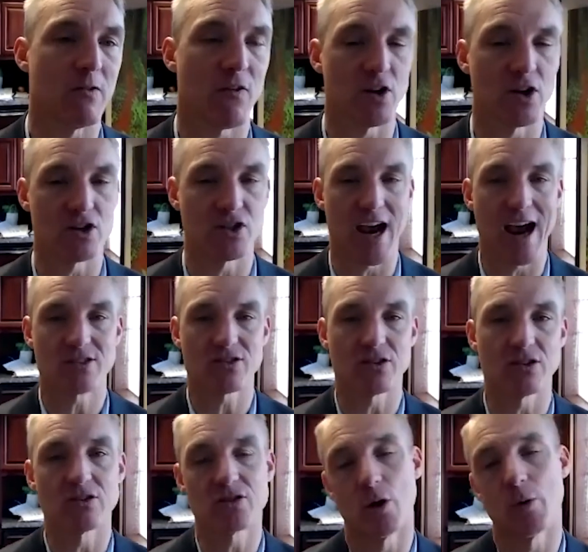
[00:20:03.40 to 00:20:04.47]
for disaster.
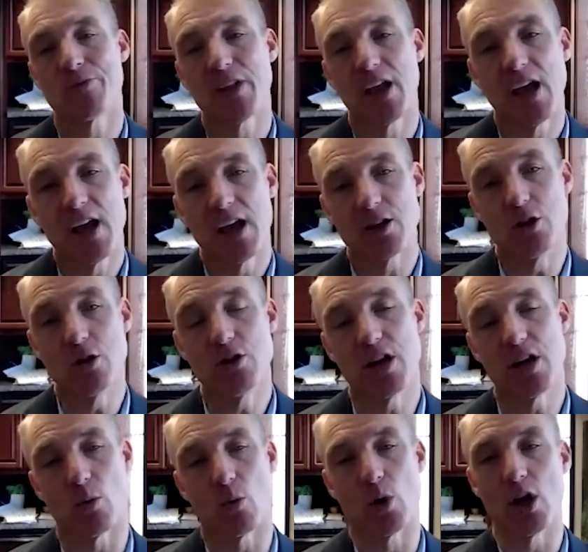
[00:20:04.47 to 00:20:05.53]
So you did
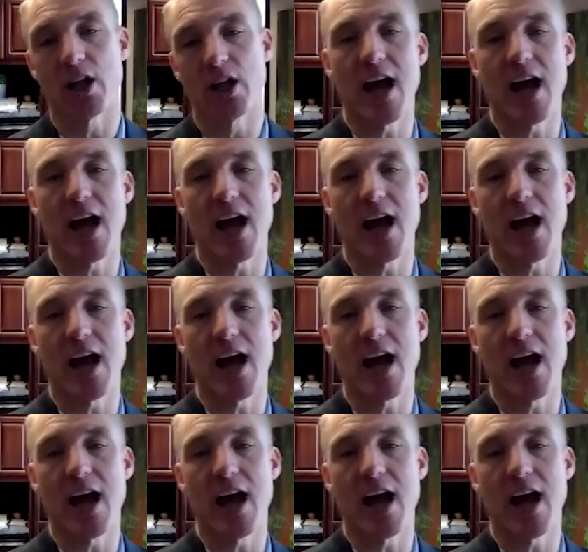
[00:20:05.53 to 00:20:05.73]
a really